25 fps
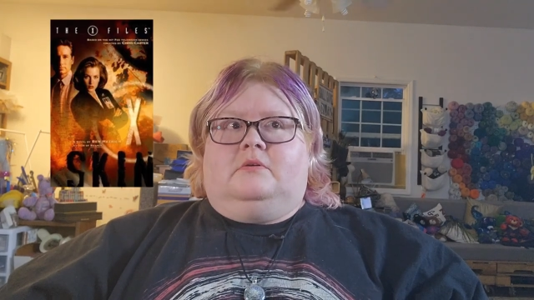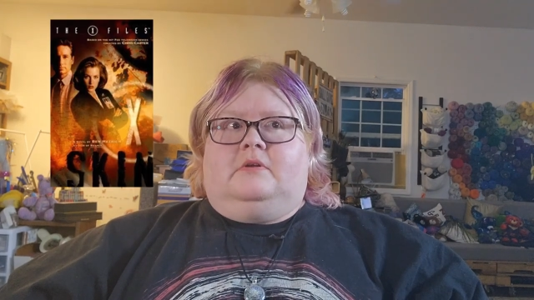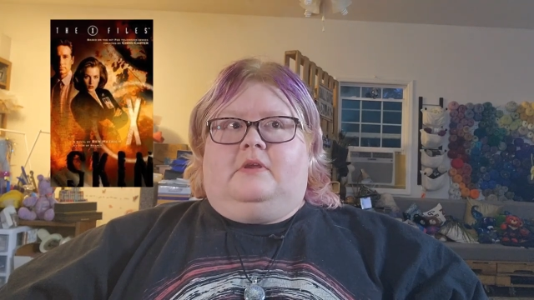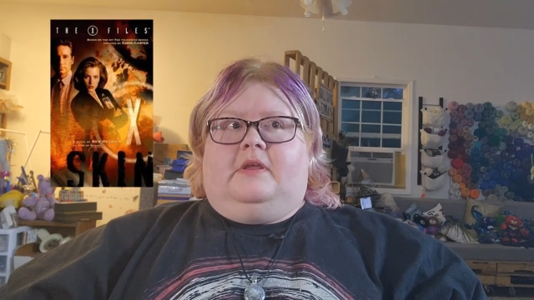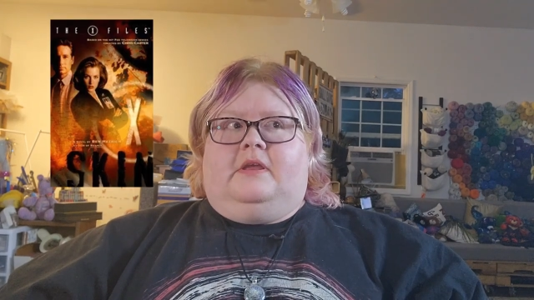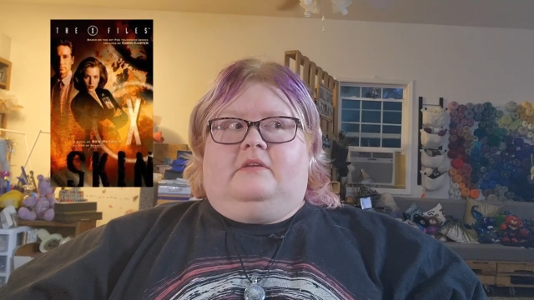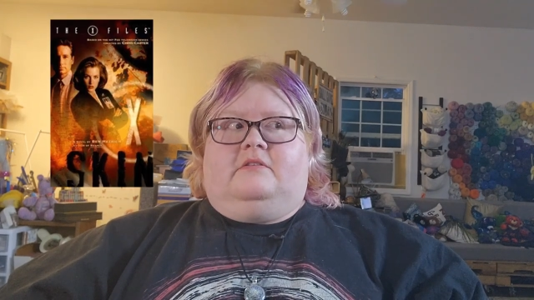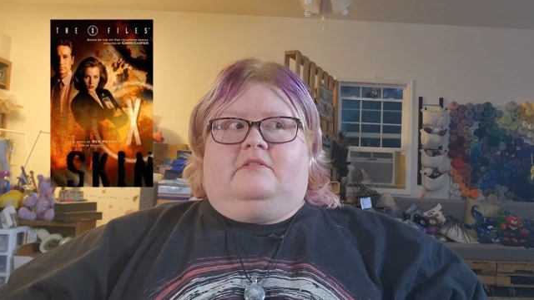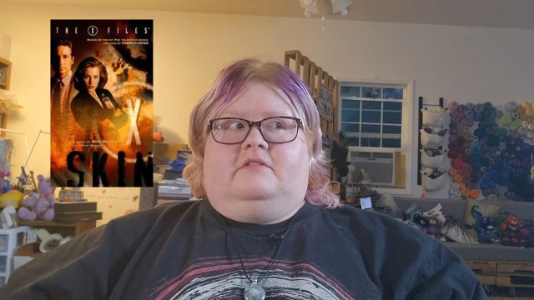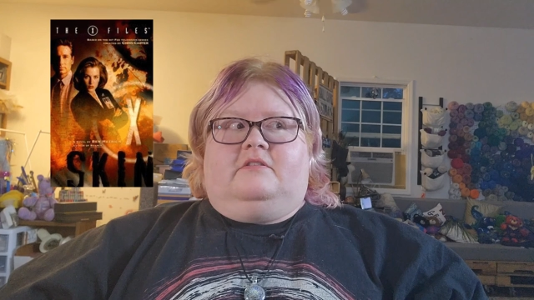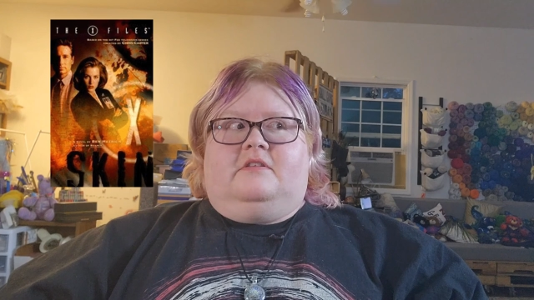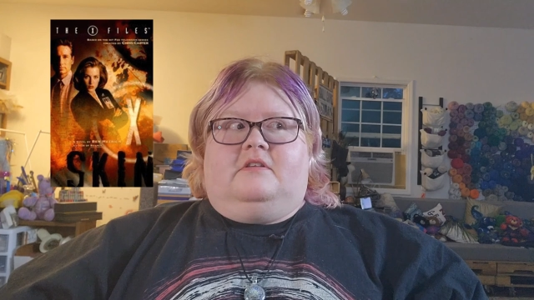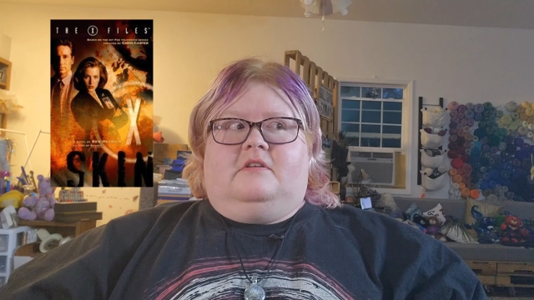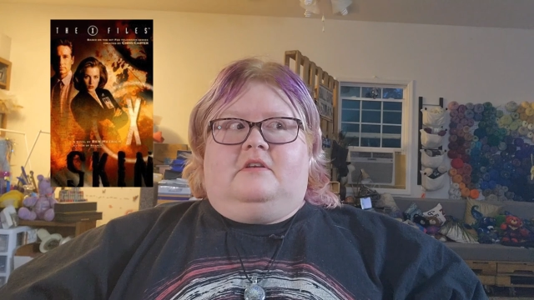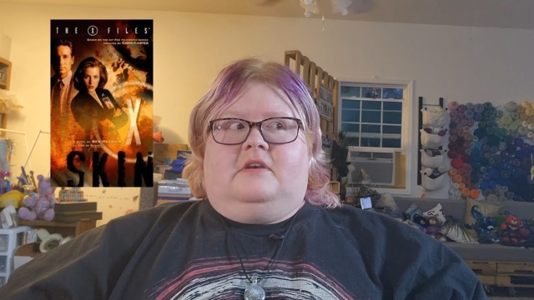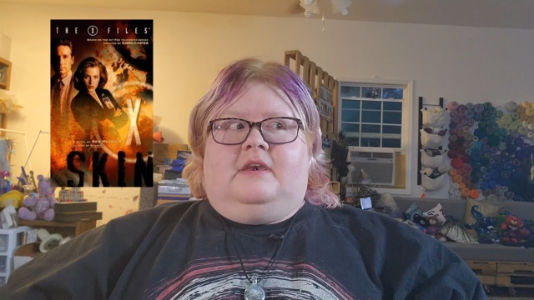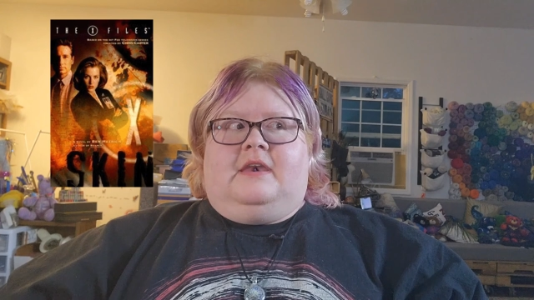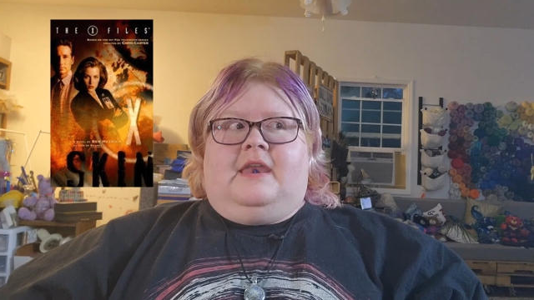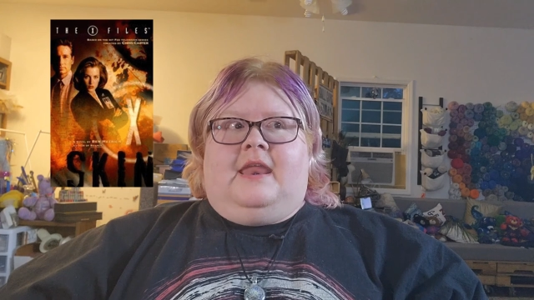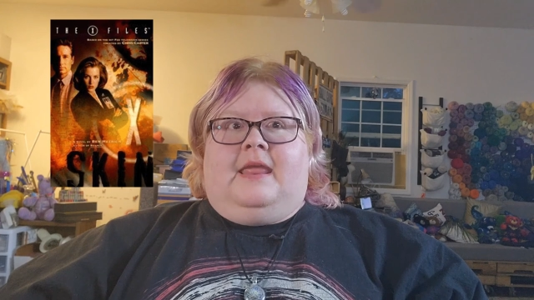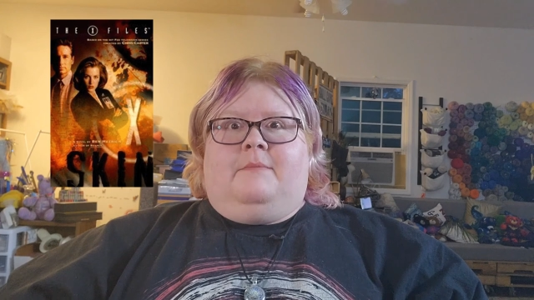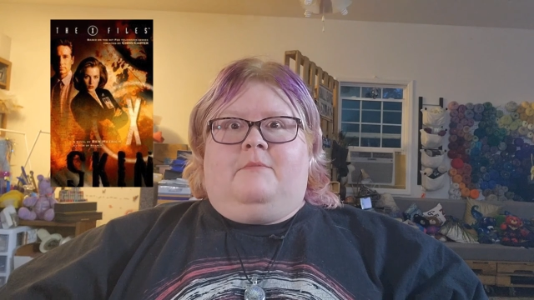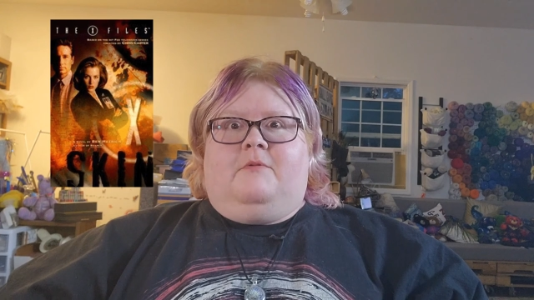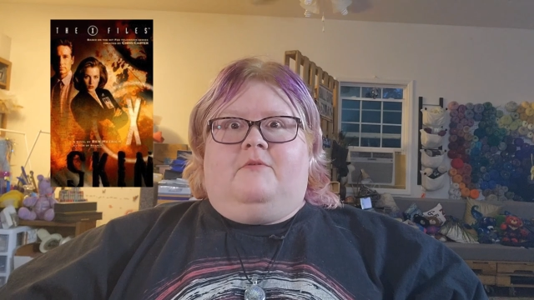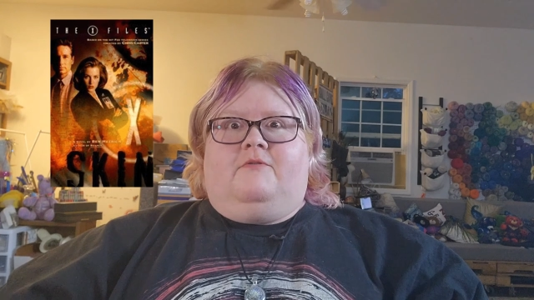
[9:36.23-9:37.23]
is the
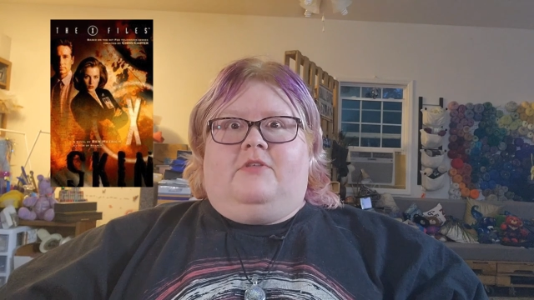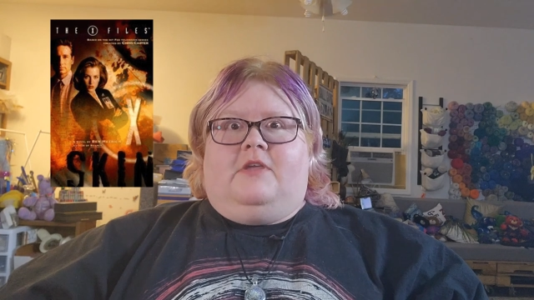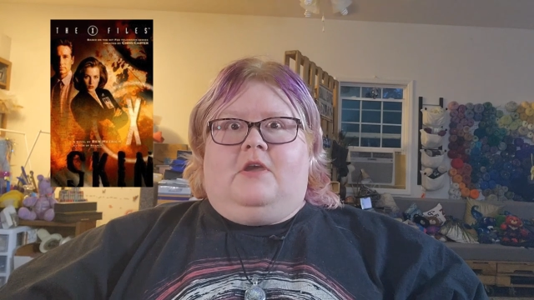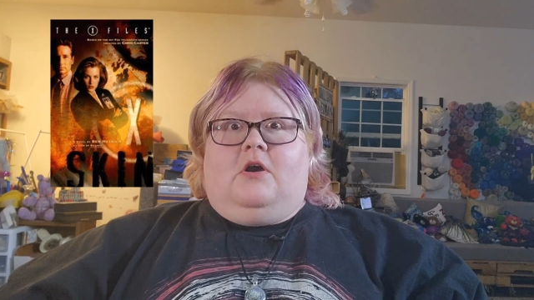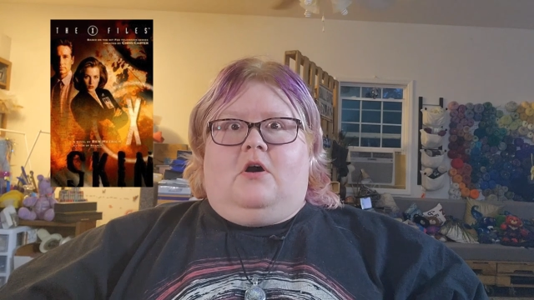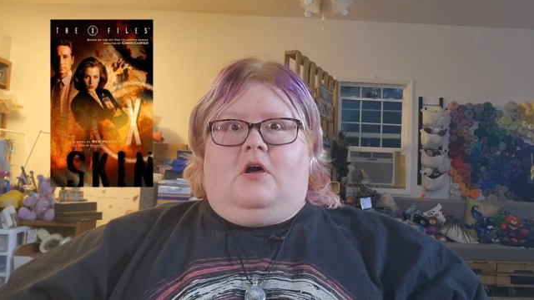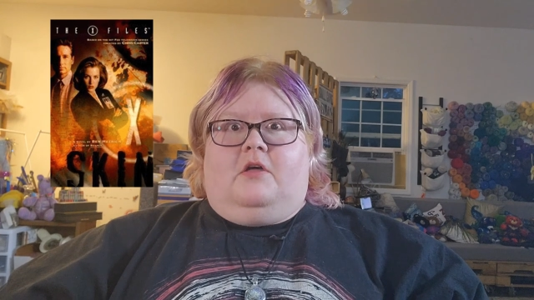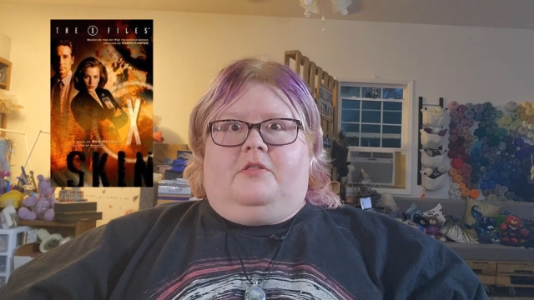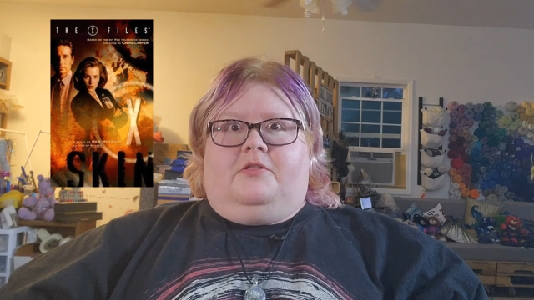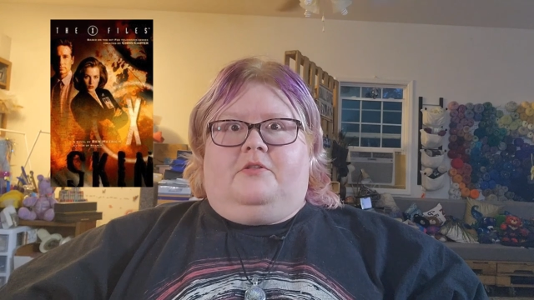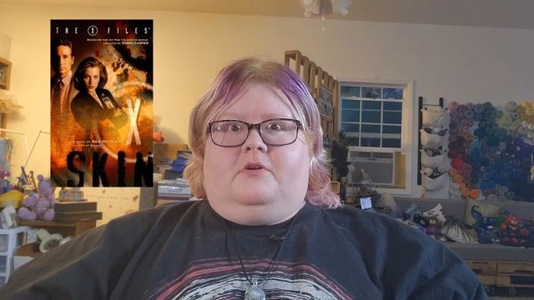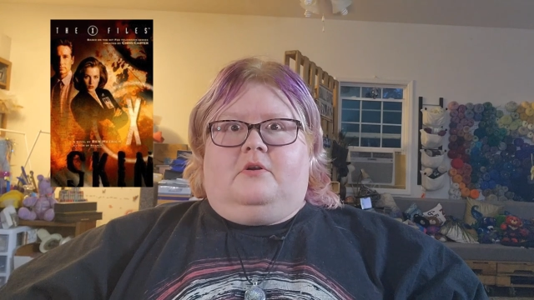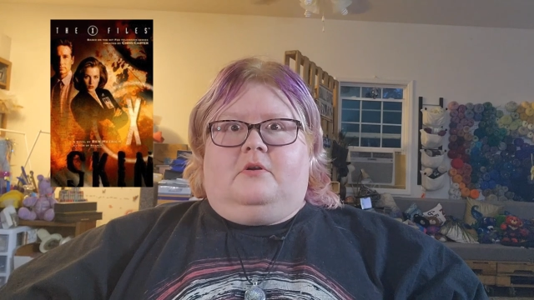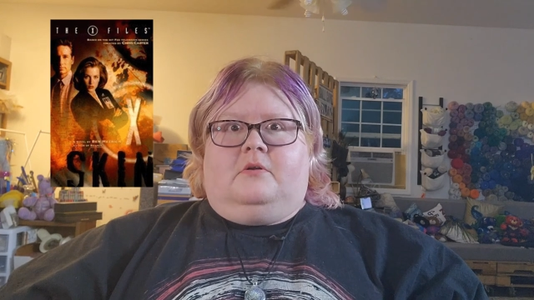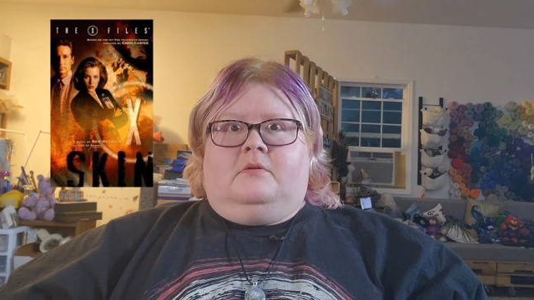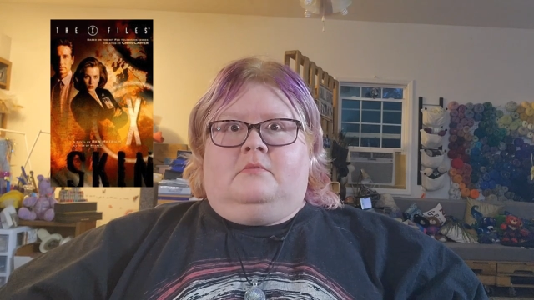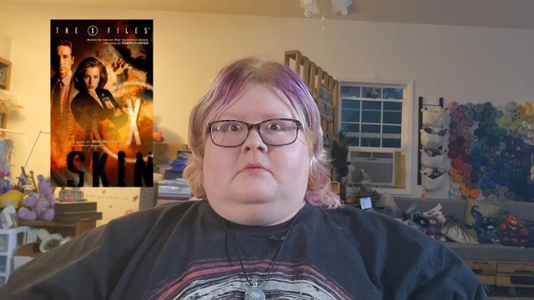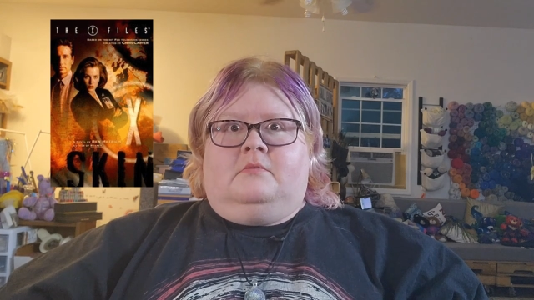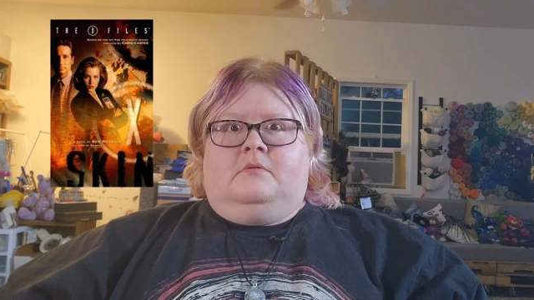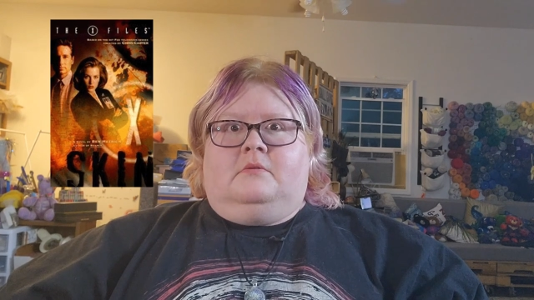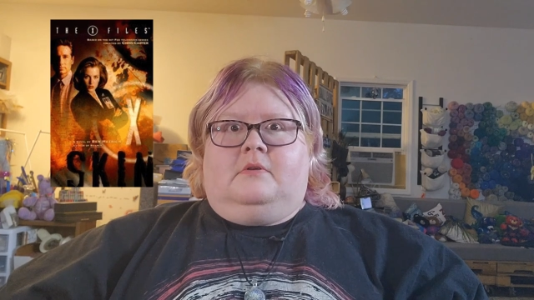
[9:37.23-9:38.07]
name of the author,